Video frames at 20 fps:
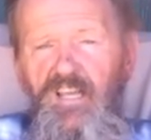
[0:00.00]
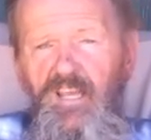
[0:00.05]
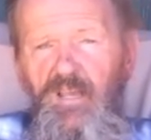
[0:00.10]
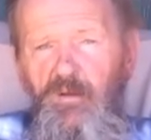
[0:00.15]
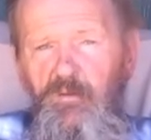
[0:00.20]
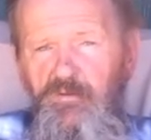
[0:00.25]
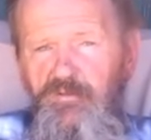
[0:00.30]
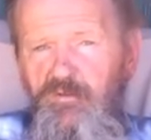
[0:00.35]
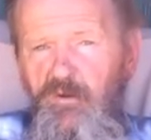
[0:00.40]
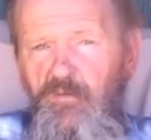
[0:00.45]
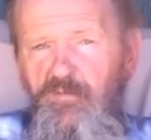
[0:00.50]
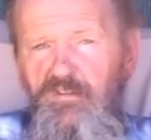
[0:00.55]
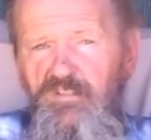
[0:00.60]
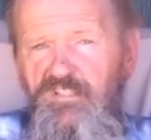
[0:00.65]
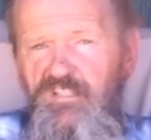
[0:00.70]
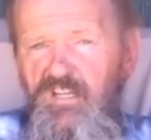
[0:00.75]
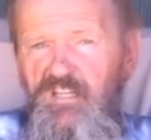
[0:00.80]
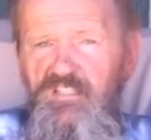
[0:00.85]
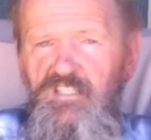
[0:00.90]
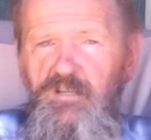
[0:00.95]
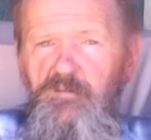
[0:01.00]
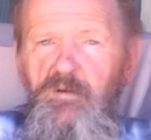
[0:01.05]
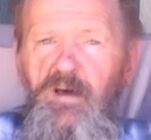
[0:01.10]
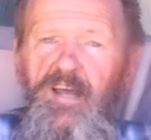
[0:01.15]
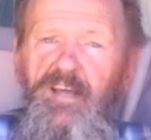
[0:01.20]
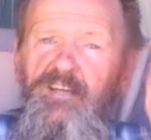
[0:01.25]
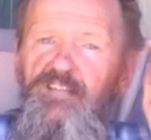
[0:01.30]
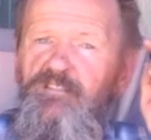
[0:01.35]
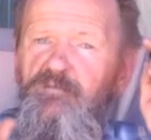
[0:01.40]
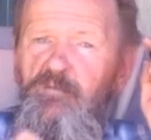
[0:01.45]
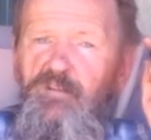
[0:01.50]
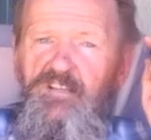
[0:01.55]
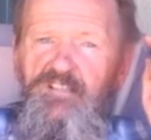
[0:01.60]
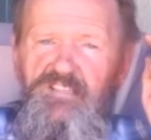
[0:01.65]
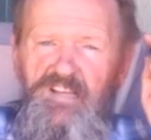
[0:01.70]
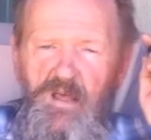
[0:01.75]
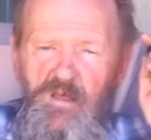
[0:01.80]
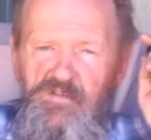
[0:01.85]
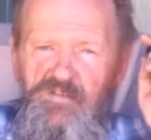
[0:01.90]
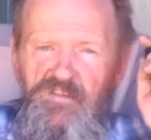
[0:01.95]
it was over 60 miles from the
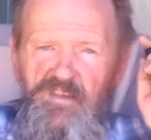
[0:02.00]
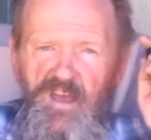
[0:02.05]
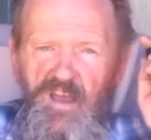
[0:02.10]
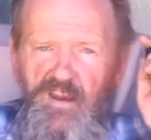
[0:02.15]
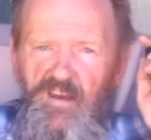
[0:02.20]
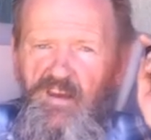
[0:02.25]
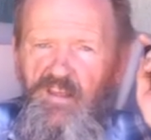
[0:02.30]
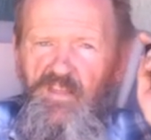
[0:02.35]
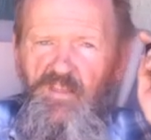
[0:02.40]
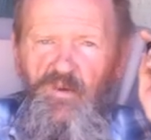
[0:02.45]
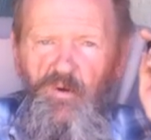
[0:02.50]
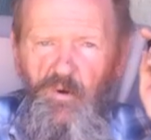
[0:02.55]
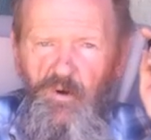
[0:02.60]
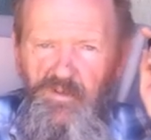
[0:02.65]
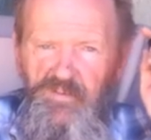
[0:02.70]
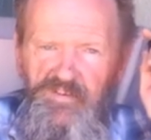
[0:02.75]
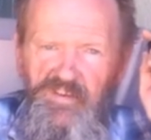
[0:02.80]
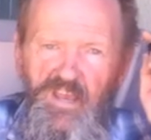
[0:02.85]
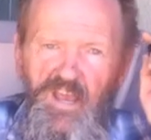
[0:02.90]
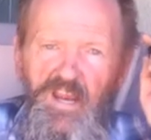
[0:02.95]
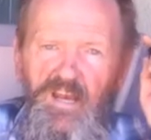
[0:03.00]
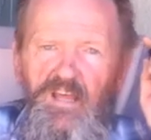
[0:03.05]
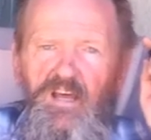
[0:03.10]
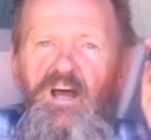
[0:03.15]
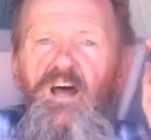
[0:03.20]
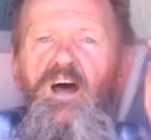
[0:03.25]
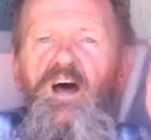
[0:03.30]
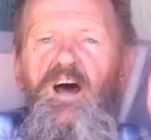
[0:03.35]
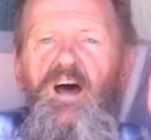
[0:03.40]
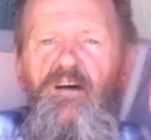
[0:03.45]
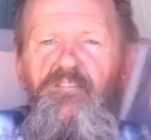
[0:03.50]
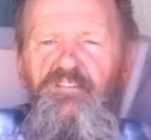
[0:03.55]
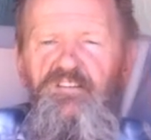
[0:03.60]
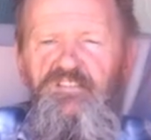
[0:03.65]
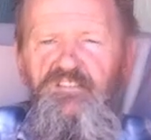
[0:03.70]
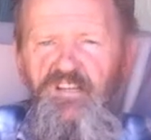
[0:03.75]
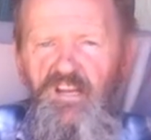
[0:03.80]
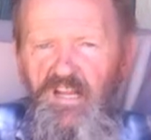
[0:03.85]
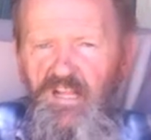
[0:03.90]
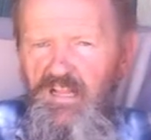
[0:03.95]
south side to the north side of the
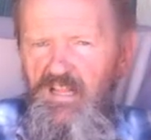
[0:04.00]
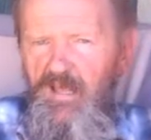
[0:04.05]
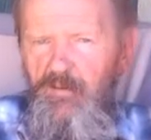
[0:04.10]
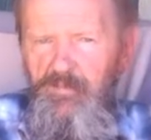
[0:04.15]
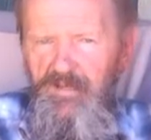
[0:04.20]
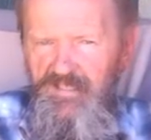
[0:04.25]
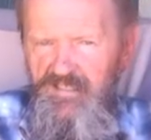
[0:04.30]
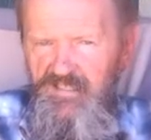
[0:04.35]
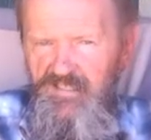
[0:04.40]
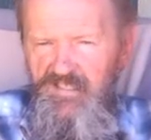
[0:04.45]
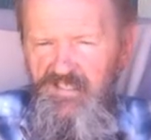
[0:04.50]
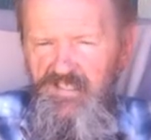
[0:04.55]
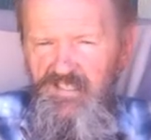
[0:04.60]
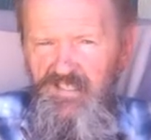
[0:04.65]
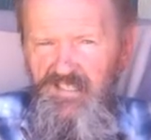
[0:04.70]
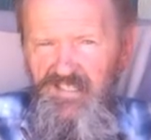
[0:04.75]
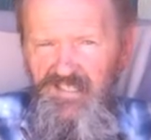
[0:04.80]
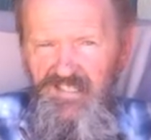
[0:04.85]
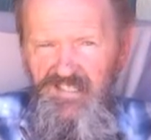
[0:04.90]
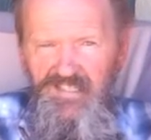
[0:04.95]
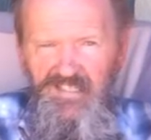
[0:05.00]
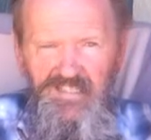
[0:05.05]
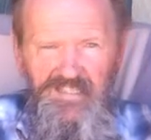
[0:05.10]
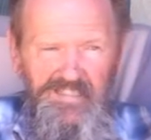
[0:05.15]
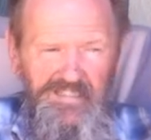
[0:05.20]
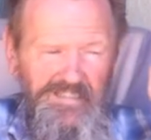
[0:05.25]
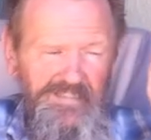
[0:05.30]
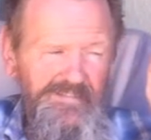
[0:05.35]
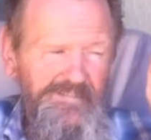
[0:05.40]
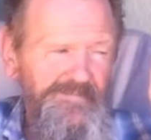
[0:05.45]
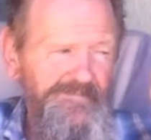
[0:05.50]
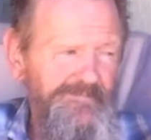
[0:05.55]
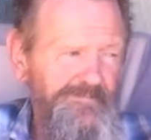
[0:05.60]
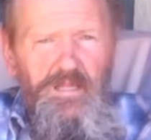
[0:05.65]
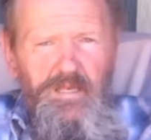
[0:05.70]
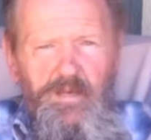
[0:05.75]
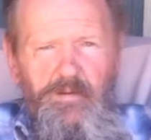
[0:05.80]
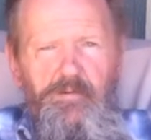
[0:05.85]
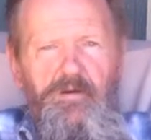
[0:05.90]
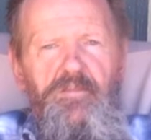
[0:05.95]
city limits.
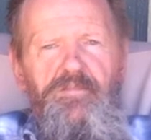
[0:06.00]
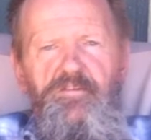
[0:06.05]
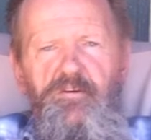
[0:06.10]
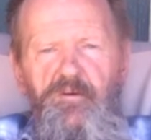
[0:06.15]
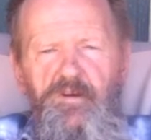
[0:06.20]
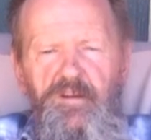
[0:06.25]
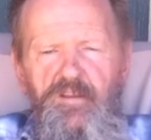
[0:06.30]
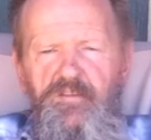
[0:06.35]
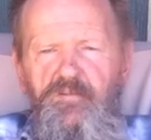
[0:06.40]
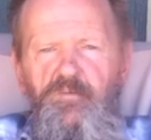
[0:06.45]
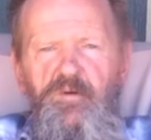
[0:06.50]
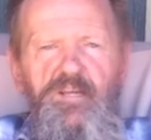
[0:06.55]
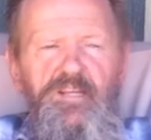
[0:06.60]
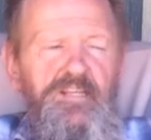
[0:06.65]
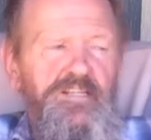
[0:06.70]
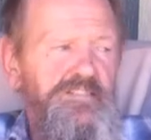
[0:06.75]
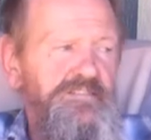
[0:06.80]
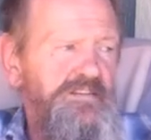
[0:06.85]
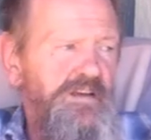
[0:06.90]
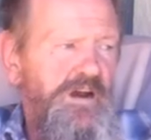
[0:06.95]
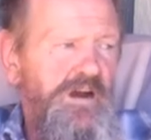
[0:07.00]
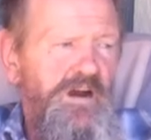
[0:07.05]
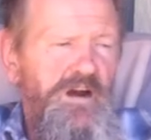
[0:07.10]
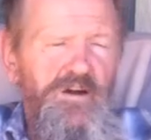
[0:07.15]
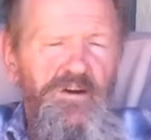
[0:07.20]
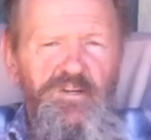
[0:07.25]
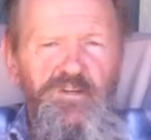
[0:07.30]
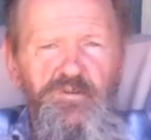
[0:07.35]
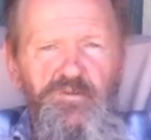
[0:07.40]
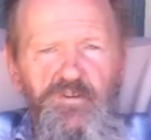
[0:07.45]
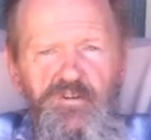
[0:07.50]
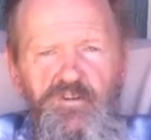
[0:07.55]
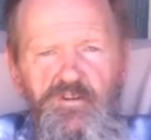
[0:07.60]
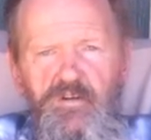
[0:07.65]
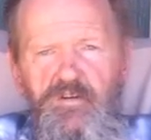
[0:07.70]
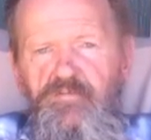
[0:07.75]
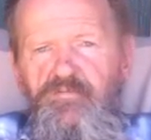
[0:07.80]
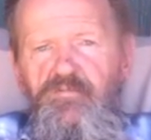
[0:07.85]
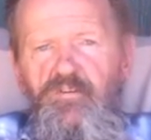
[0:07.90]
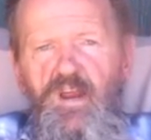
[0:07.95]
Number 33 is, are you a
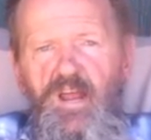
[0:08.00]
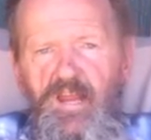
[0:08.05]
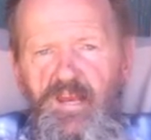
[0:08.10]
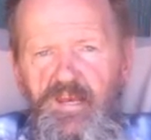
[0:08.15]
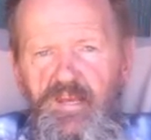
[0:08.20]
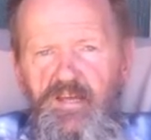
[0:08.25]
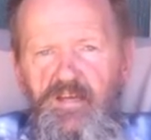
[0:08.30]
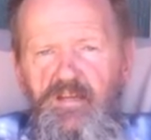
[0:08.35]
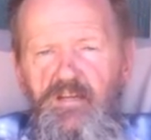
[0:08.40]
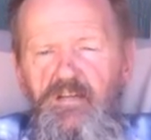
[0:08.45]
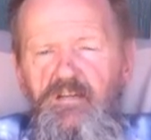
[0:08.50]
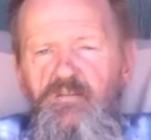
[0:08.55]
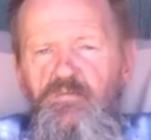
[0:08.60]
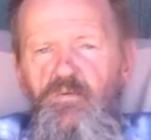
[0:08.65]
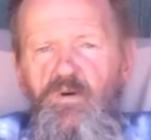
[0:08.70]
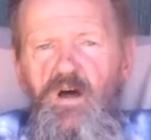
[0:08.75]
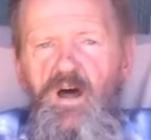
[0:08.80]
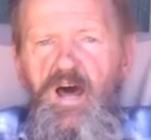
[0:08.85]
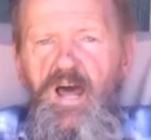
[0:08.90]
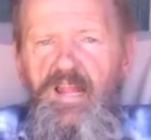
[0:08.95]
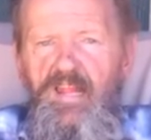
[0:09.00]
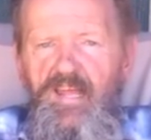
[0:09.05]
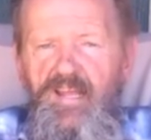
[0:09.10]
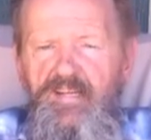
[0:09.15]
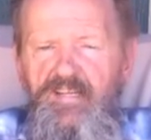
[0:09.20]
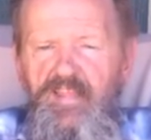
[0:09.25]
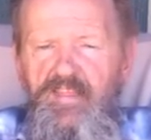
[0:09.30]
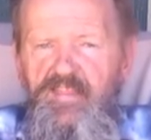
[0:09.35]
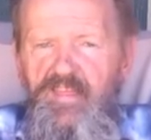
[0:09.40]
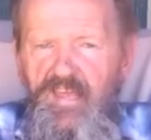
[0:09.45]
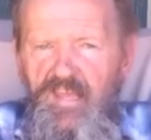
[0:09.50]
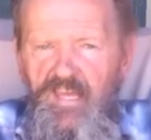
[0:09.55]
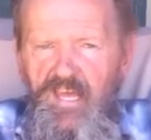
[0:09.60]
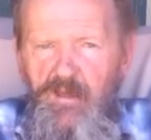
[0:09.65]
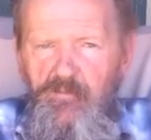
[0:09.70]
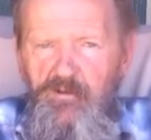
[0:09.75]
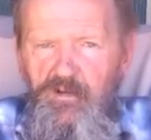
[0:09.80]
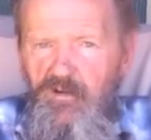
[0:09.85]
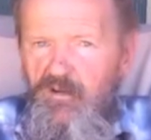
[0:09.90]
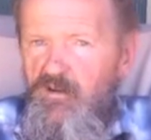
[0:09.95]
good friend? Well, I like to think
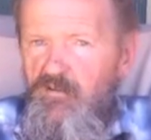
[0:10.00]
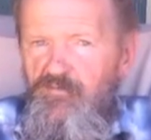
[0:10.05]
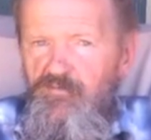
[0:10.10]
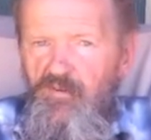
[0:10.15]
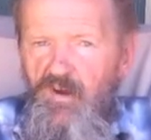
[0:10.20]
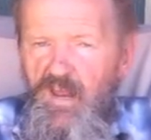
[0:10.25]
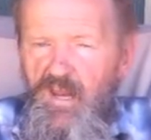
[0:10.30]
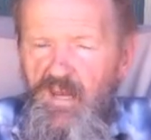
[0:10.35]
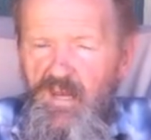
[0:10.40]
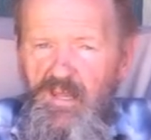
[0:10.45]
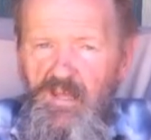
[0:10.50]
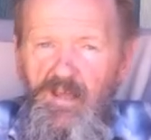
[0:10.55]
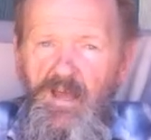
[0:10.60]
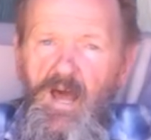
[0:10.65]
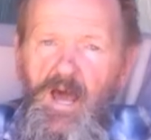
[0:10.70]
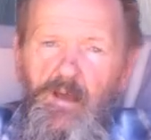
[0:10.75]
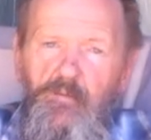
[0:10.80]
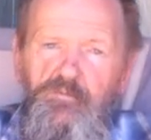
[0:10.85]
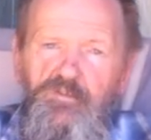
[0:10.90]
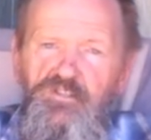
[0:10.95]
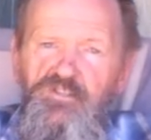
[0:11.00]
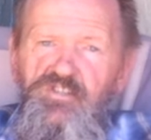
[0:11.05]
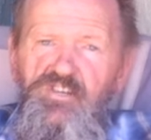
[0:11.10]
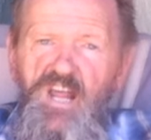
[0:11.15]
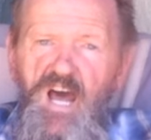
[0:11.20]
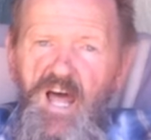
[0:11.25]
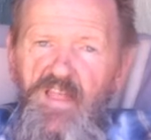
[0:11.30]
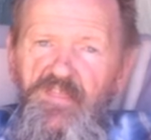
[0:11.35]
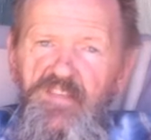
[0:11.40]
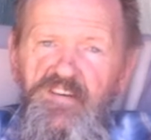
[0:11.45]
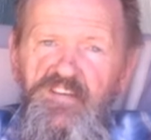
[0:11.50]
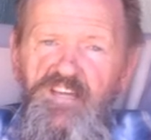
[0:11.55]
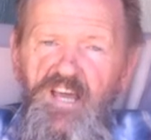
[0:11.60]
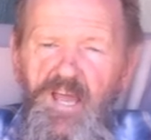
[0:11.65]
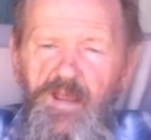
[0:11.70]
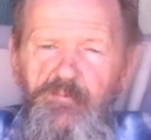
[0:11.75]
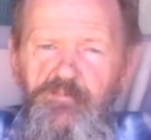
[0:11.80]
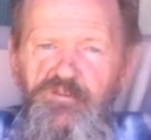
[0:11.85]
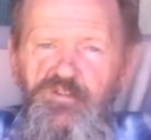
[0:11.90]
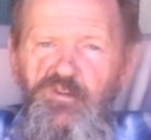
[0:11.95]
I'm a good friend. I'm just not the
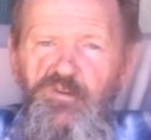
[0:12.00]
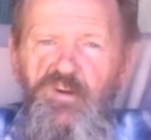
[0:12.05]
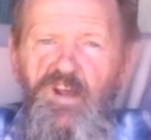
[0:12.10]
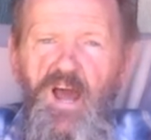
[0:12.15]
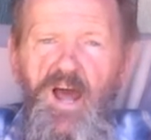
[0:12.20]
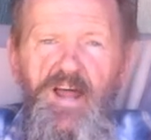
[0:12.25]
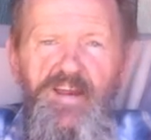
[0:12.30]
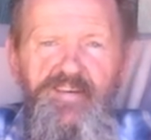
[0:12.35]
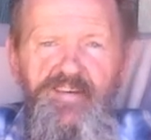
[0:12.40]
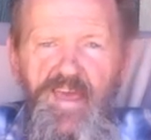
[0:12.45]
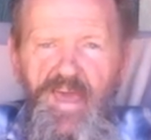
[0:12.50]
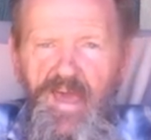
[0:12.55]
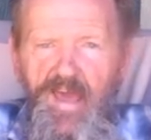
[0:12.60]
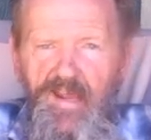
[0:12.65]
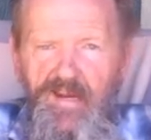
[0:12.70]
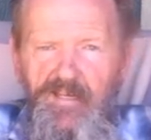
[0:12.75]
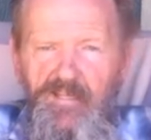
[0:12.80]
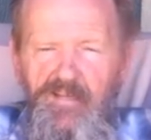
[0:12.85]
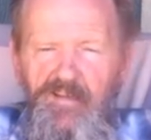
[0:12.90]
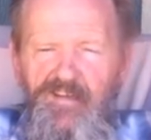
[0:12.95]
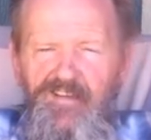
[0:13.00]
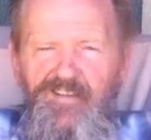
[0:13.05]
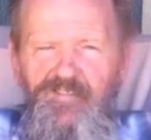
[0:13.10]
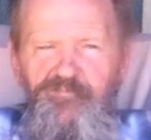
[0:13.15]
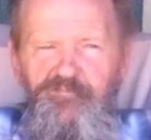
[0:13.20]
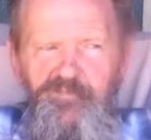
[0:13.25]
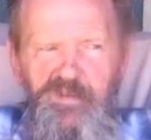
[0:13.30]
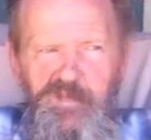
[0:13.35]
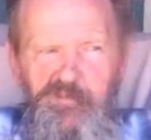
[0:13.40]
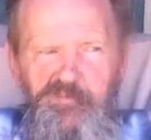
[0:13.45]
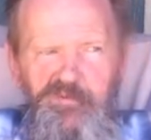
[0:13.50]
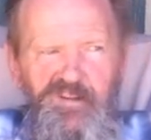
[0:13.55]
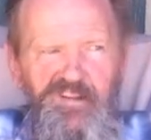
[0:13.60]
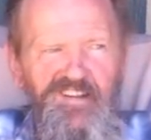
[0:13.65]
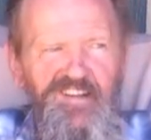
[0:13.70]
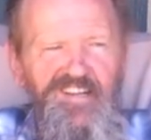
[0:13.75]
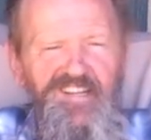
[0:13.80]
type to contact people.